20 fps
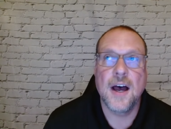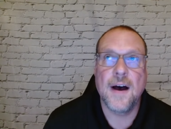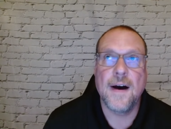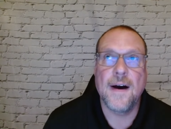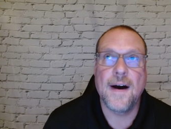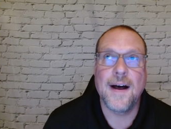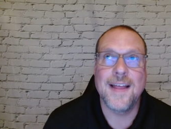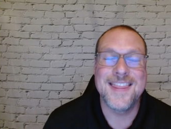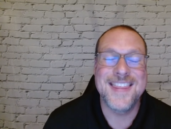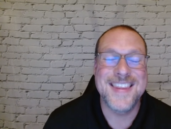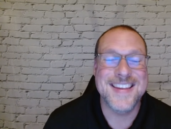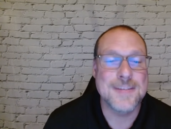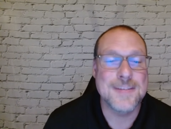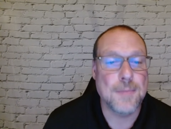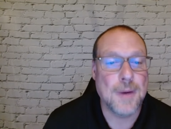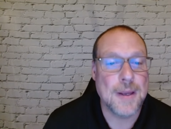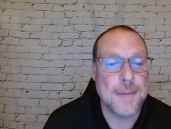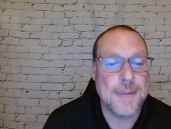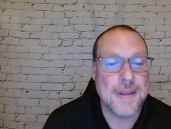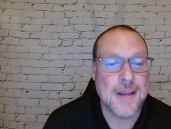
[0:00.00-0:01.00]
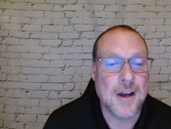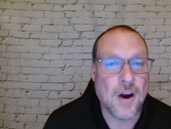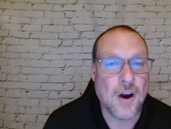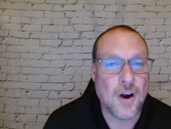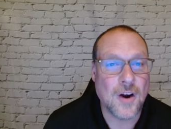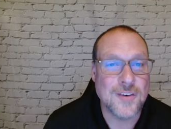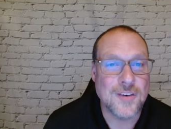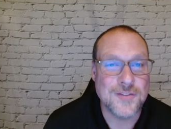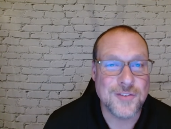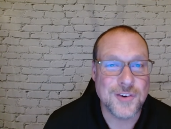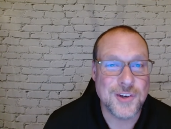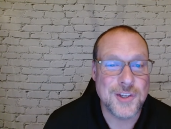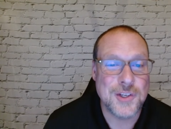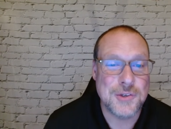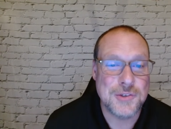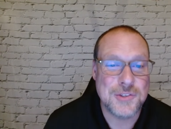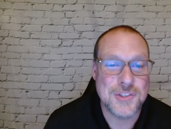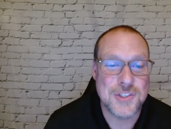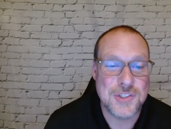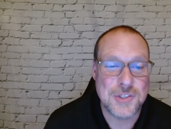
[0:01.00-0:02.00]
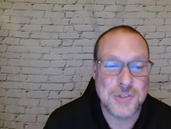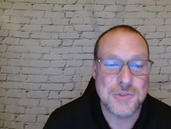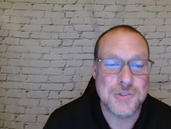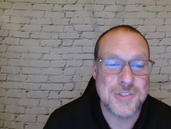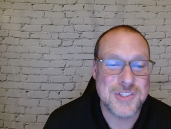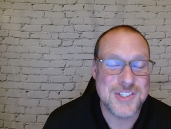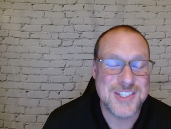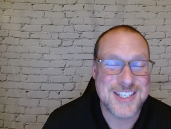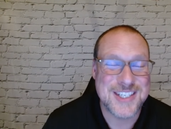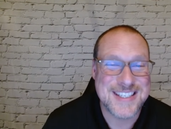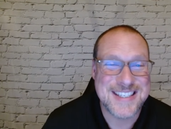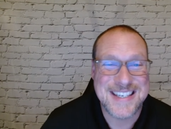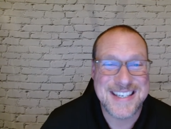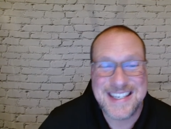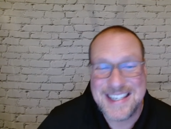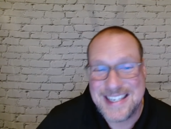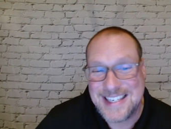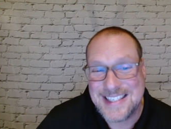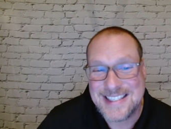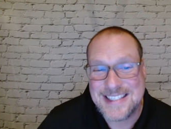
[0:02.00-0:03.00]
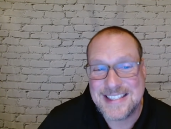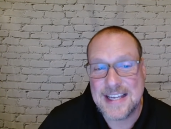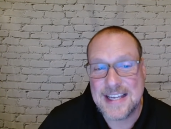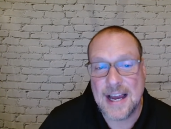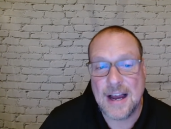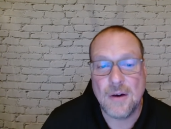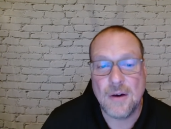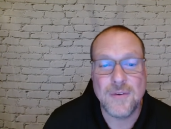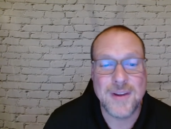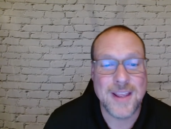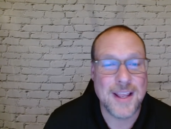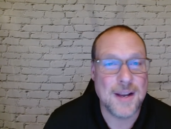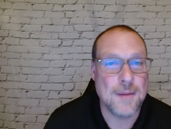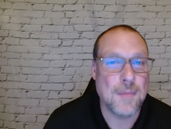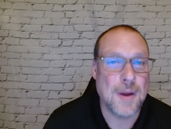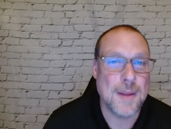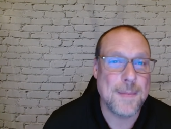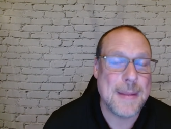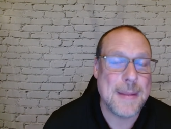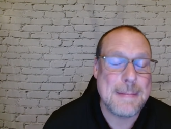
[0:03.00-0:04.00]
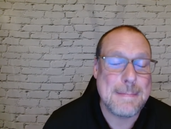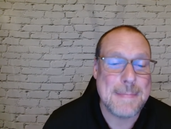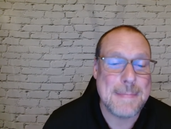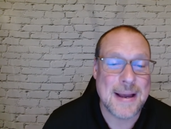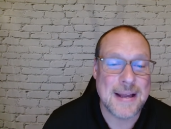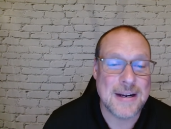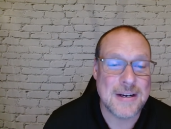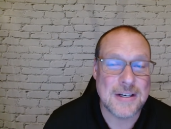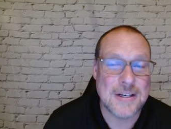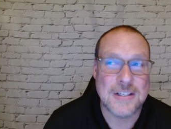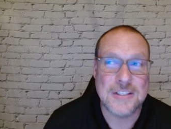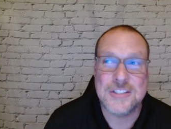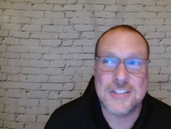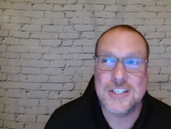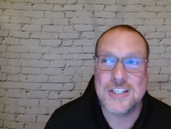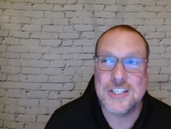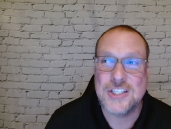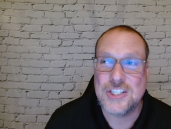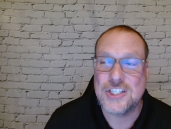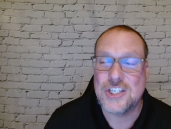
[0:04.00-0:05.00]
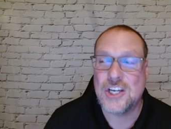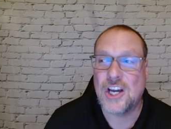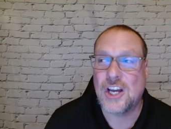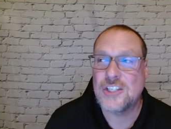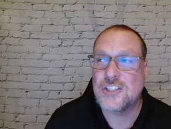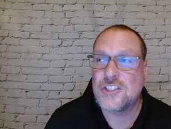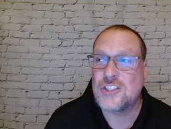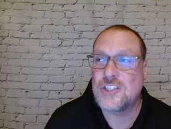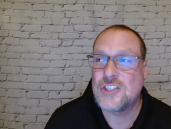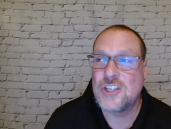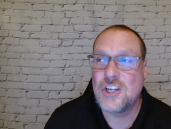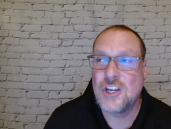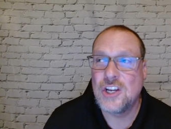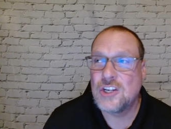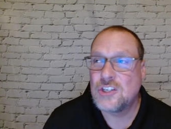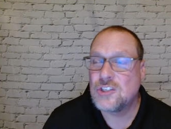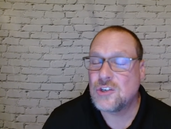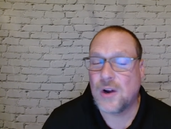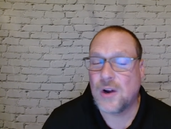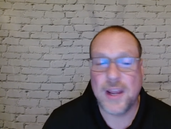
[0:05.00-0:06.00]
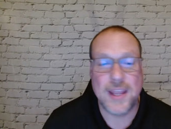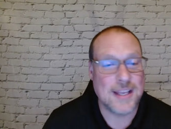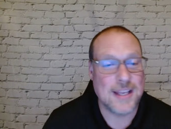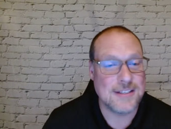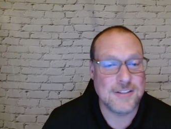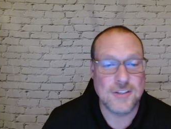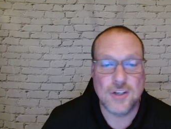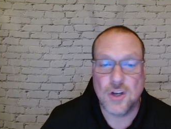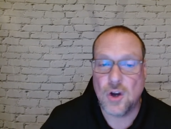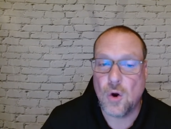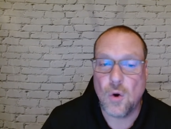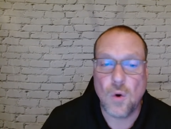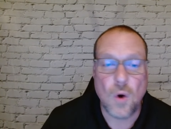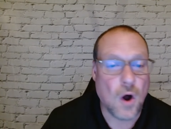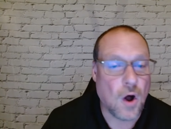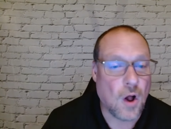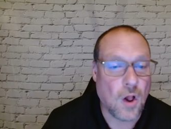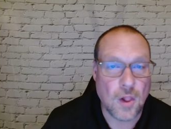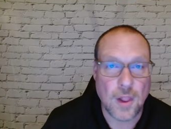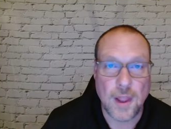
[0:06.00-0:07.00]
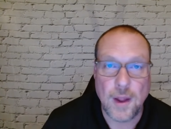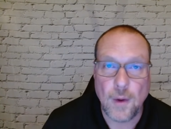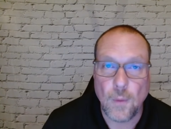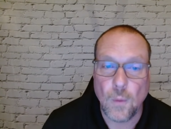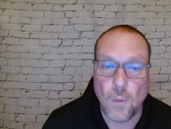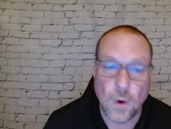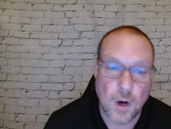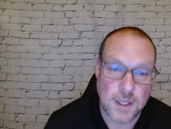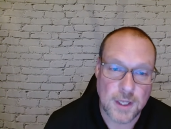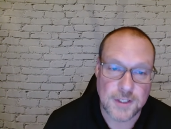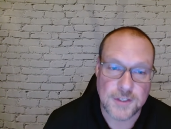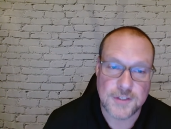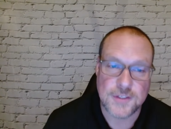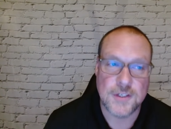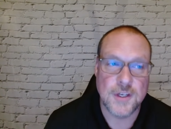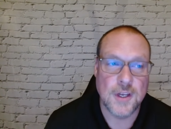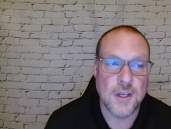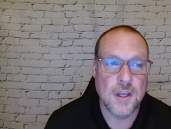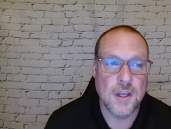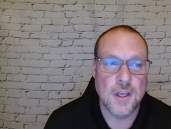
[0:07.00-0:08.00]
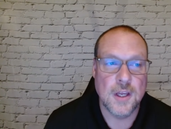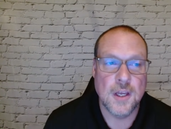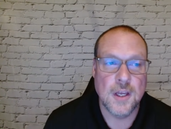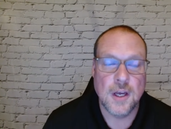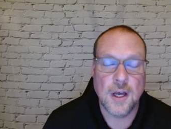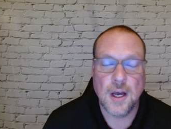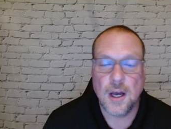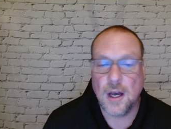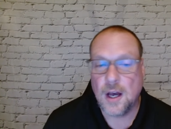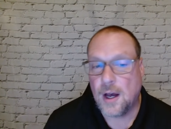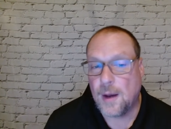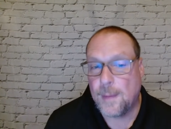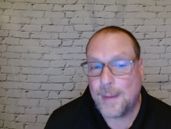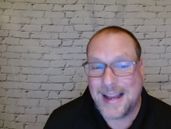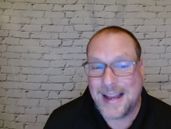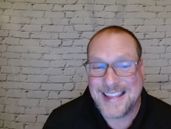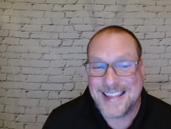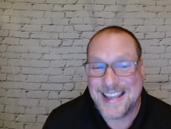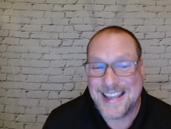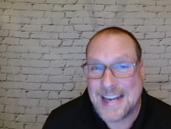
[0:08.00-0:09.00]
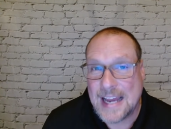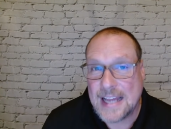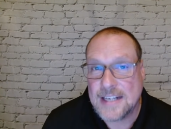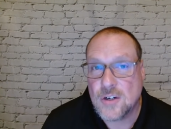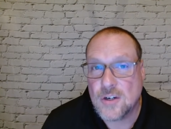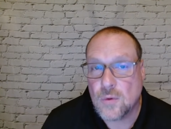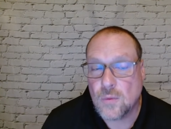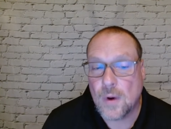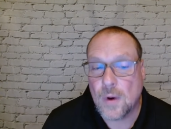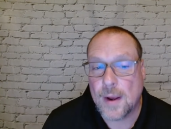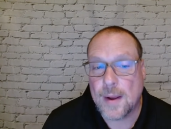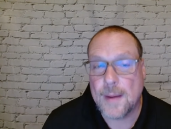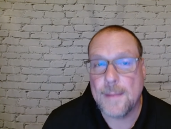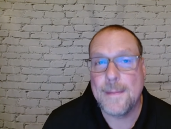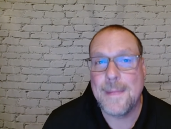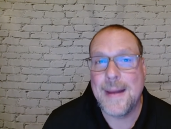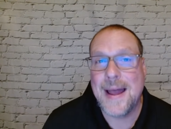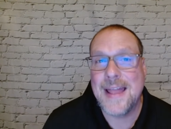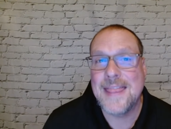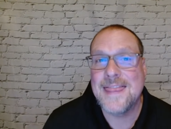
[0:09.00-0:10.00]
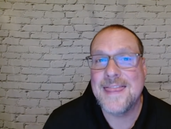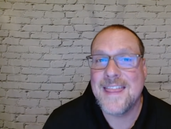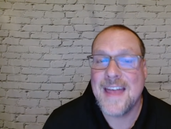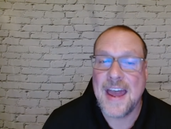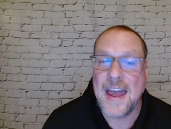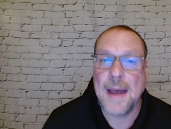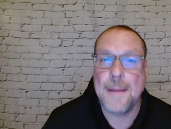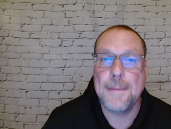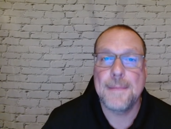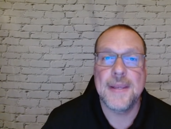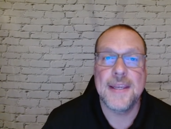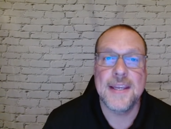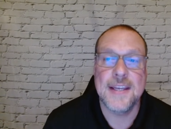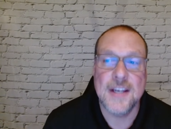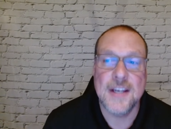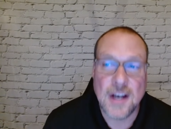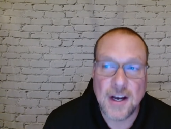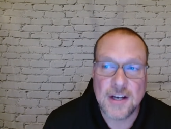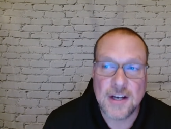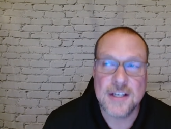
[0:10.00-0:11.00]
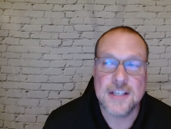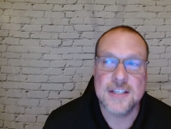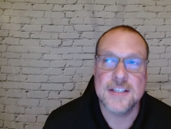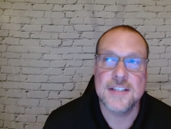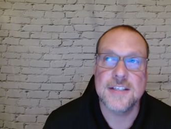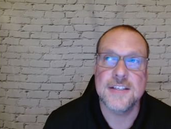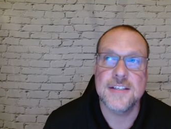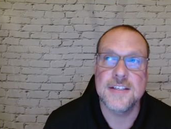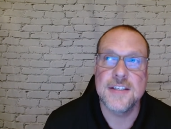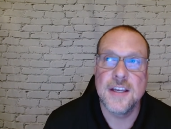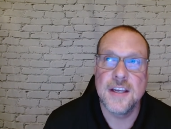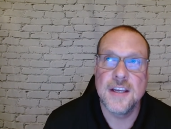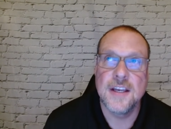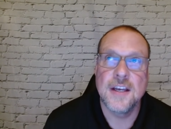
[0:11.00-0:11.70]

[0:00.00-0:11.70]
uh, this might be hard for you to do to just ease down, and it might be better to just try and go all at once um, again, I don't recommend that because